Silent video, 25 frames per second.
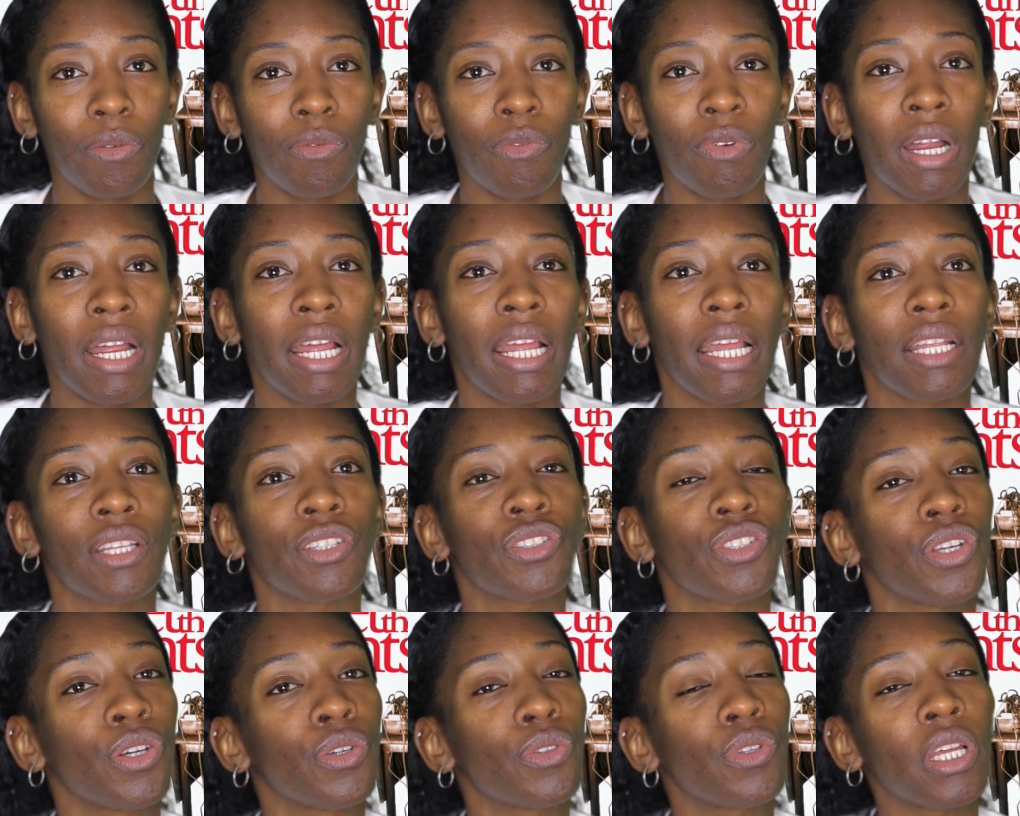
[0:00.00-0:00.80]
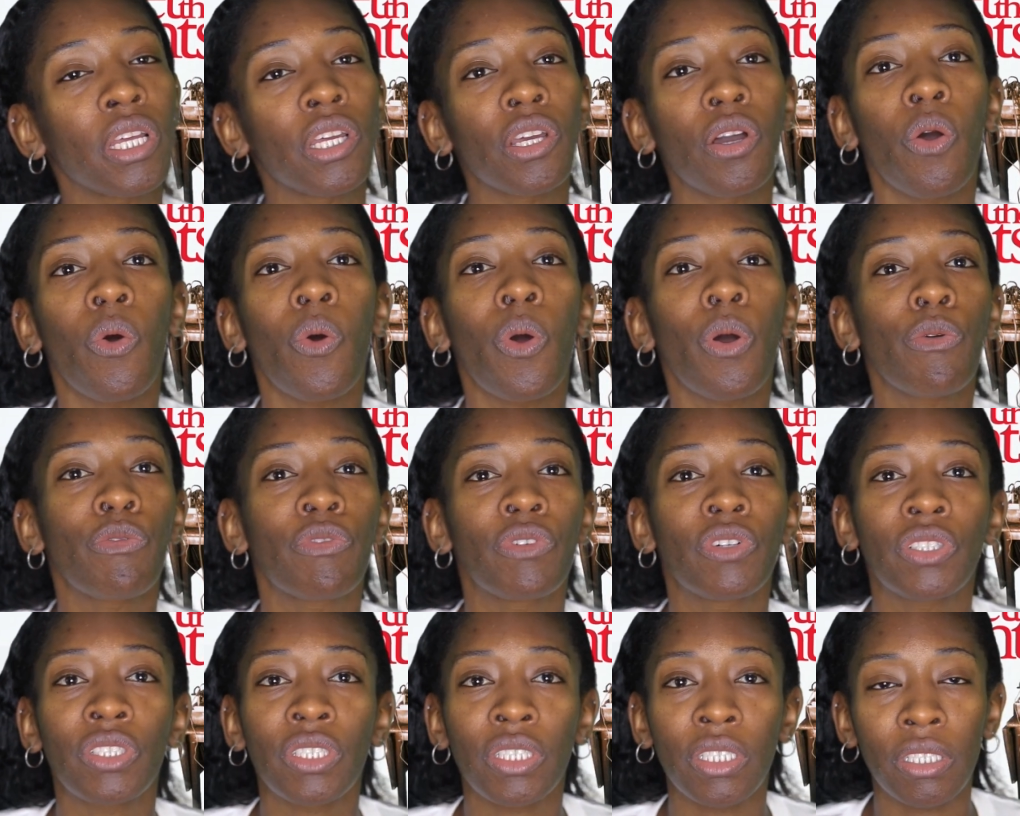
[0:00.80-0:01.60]
Right? And so they go
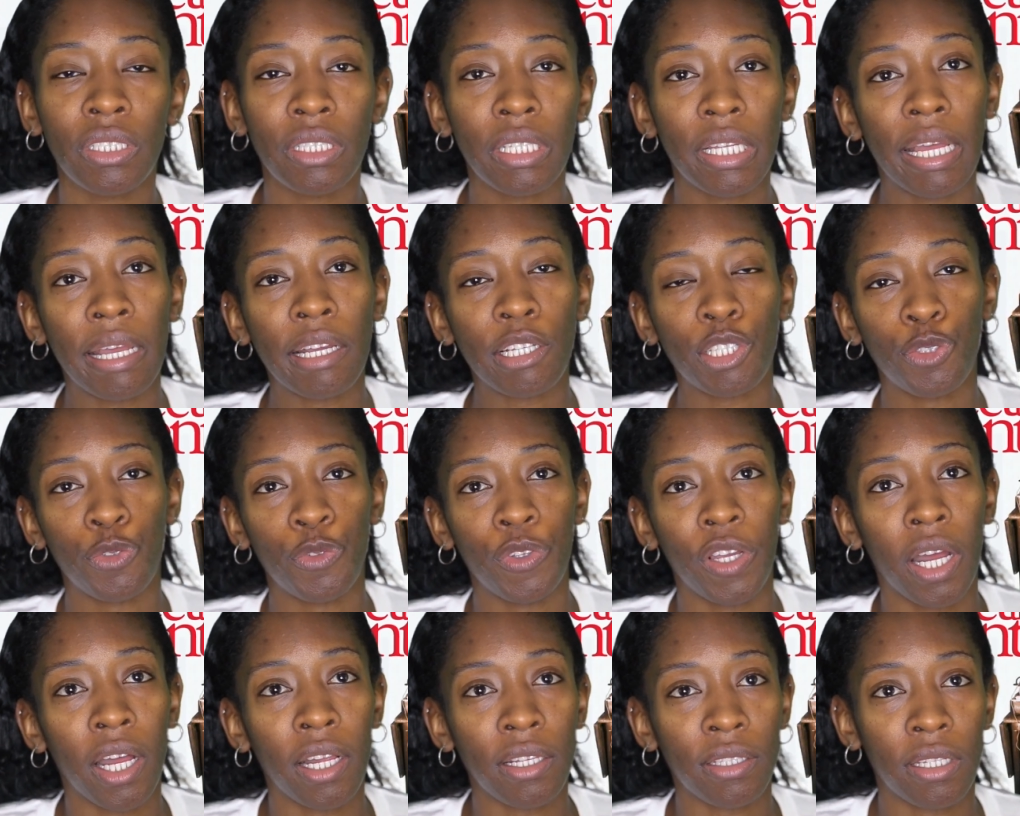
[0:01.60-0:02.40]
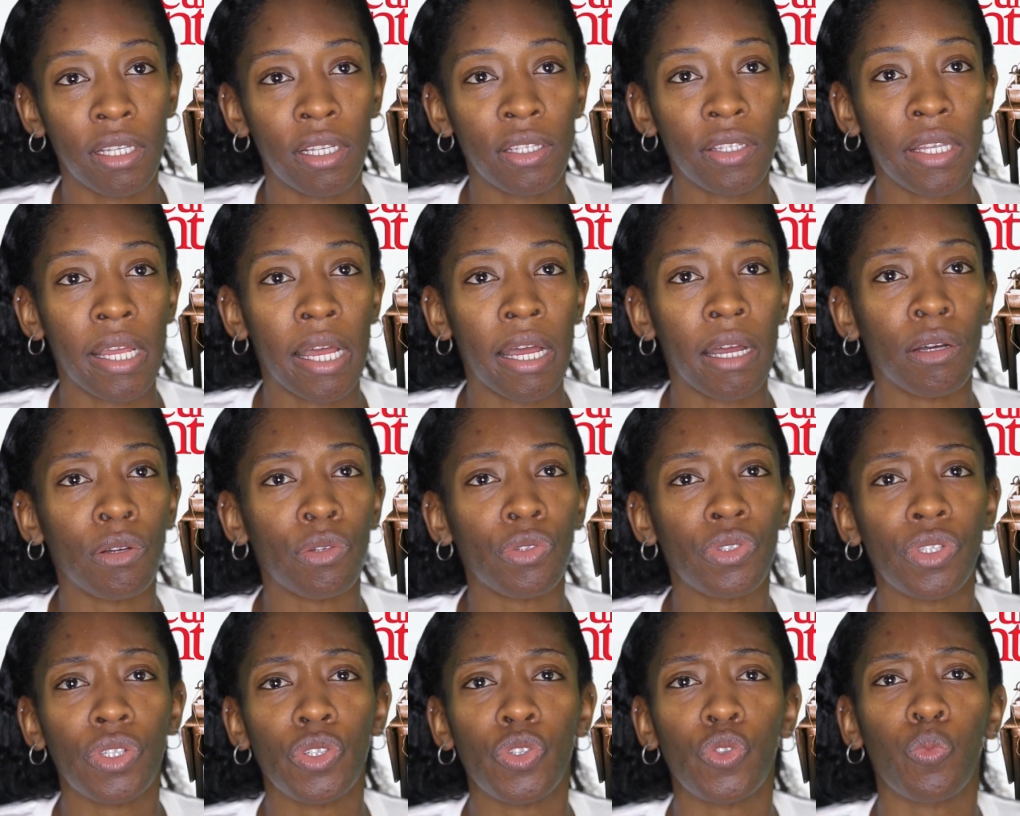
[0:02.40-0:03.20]
over to the ex-fiance's
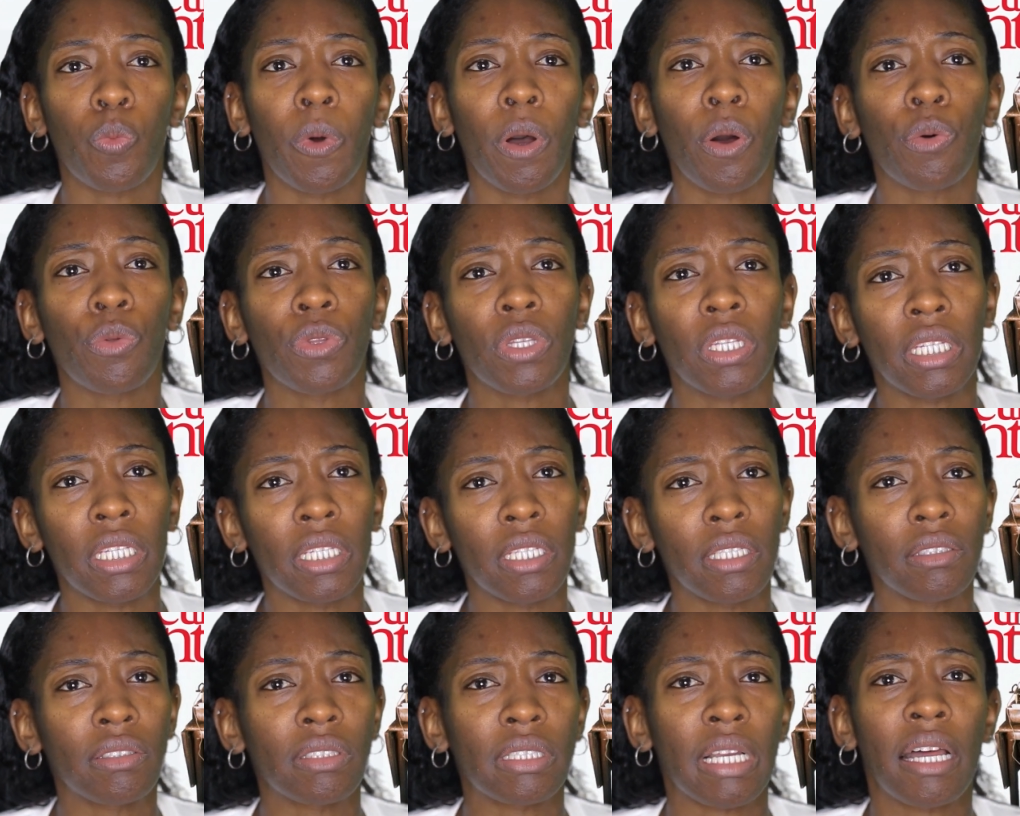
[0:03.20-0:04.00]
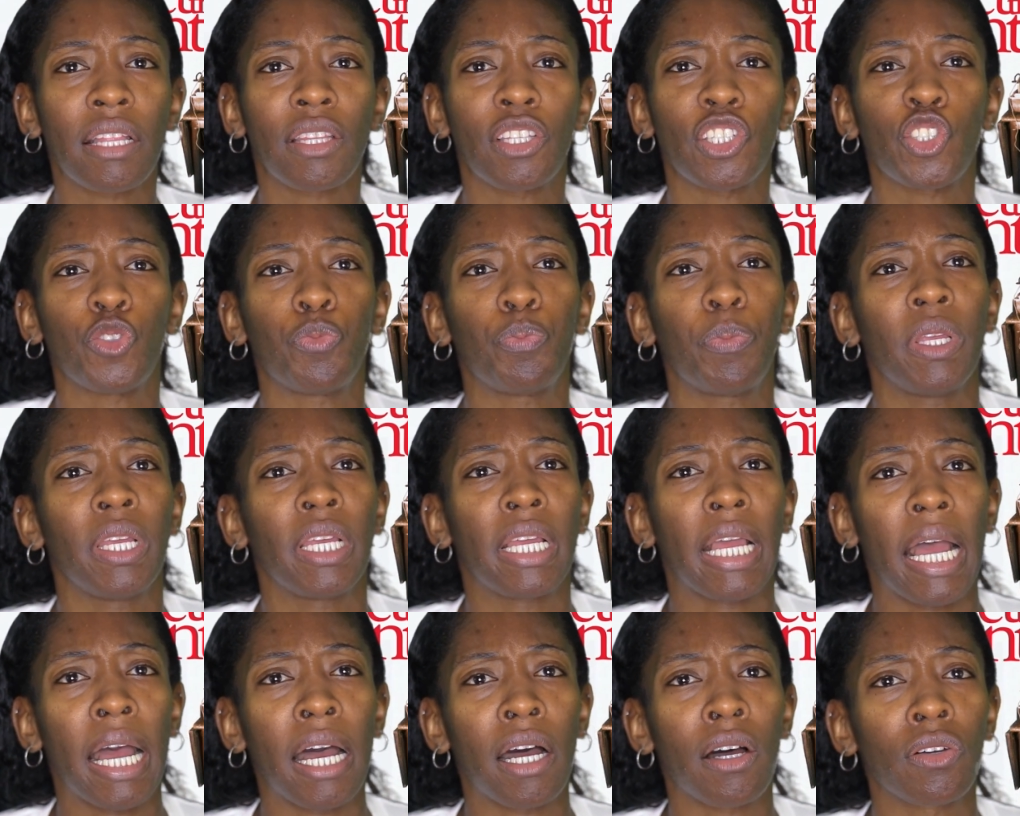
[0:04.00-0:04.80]
house. He's wealthy. He's got this
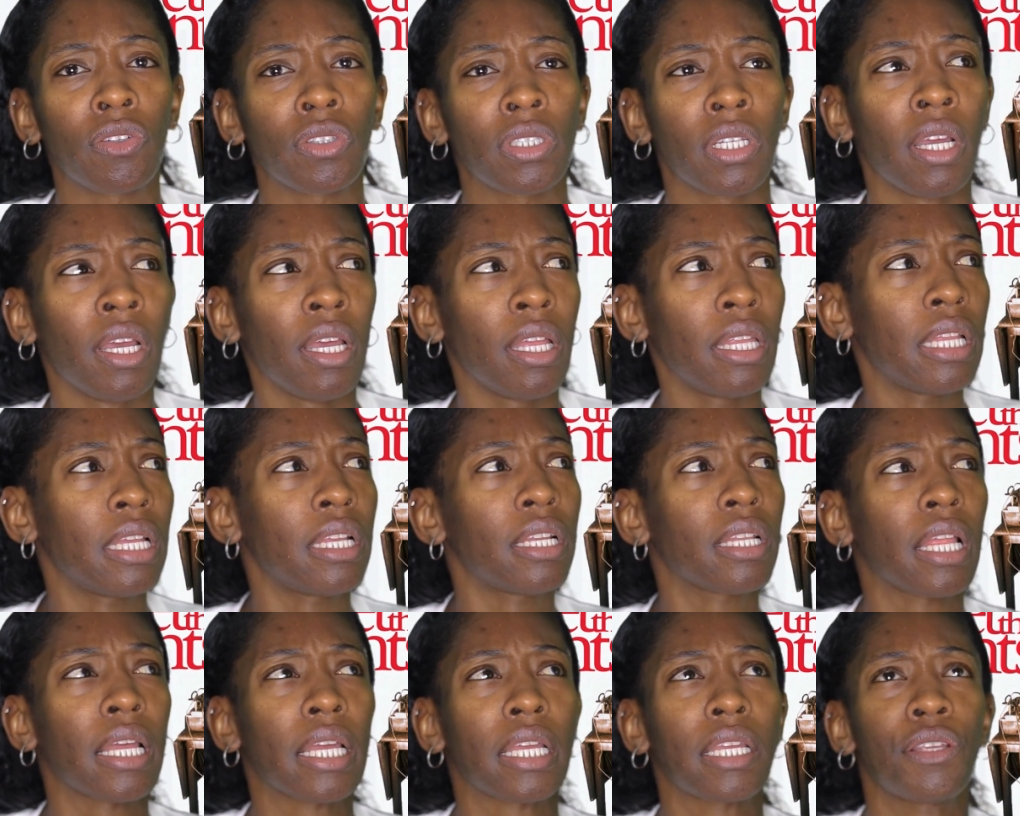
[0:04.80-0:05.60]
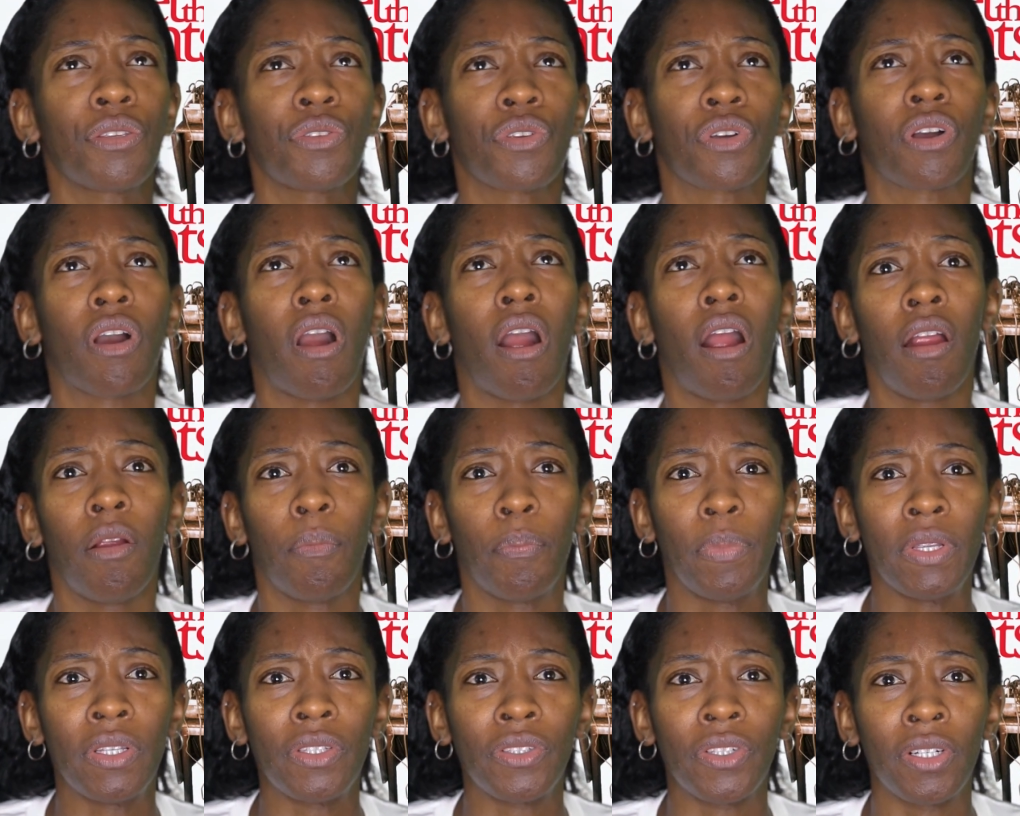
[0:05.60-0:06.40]
big house. Then, like, he's a
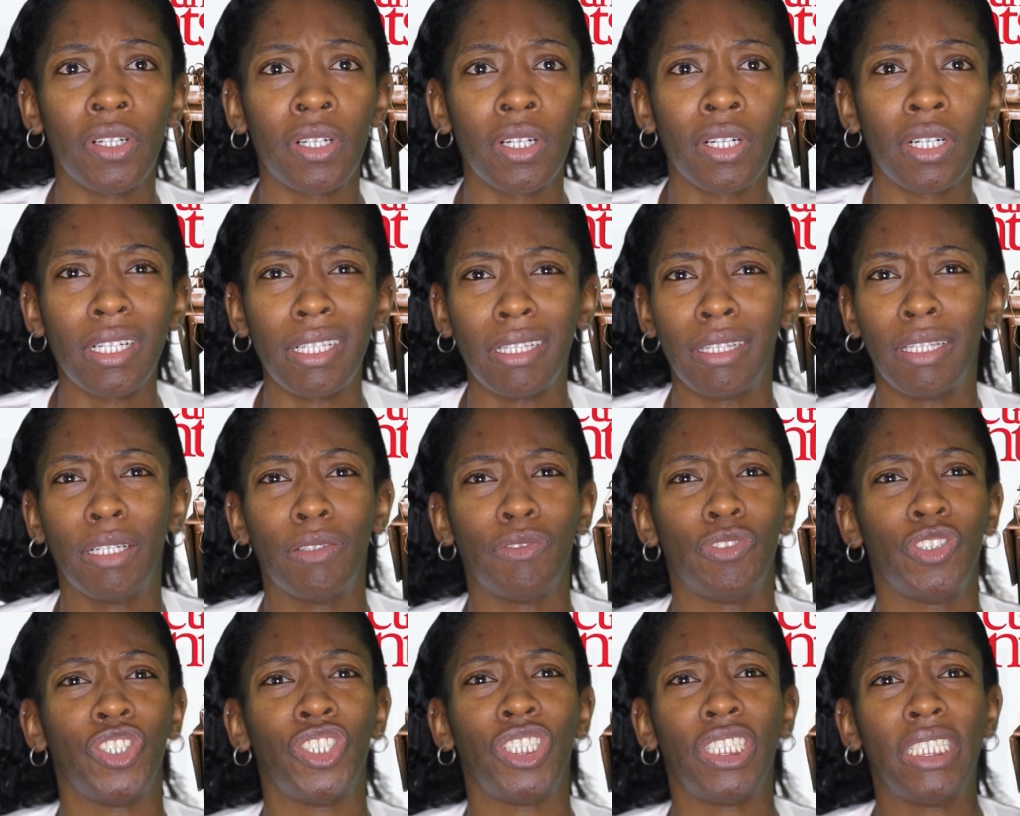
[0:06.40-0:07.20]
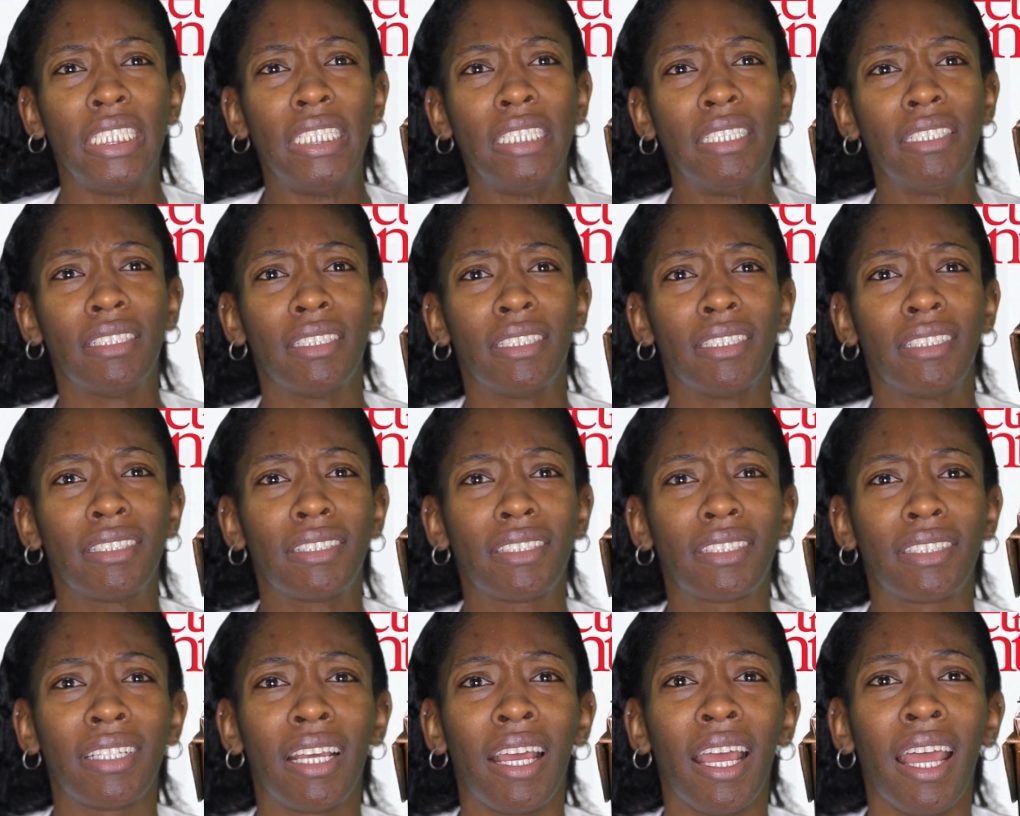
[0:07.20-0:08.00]
carpenter. He loves
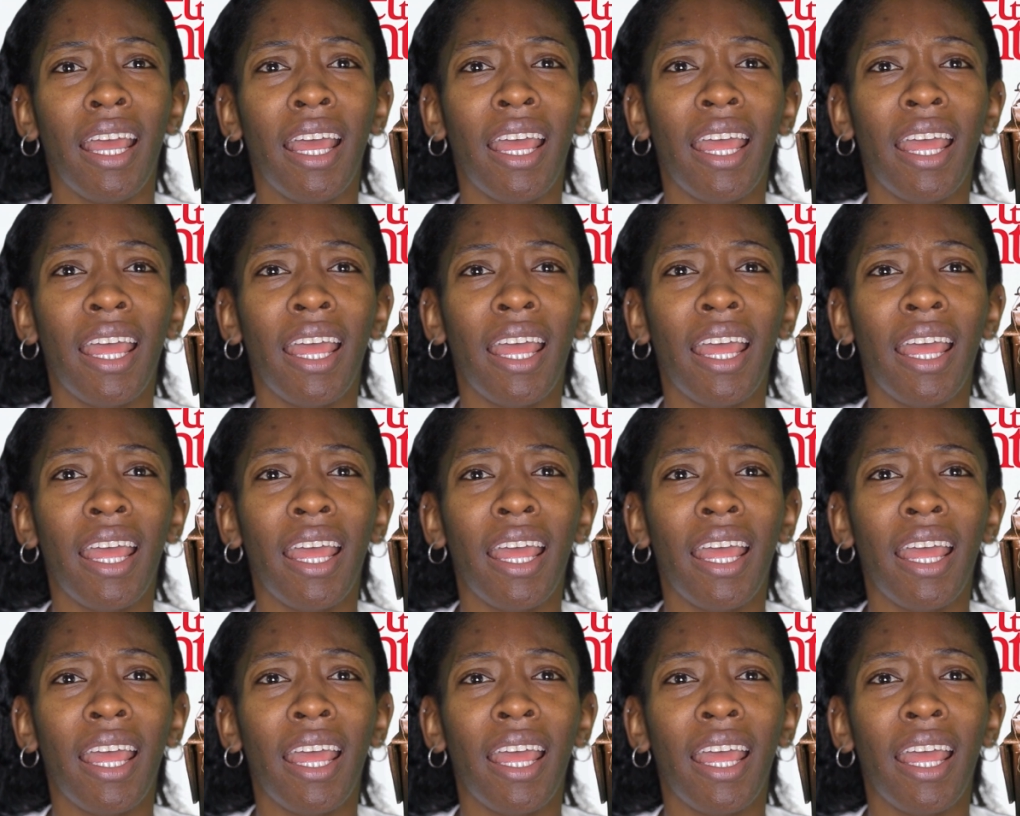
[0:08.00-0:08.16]
Jesus.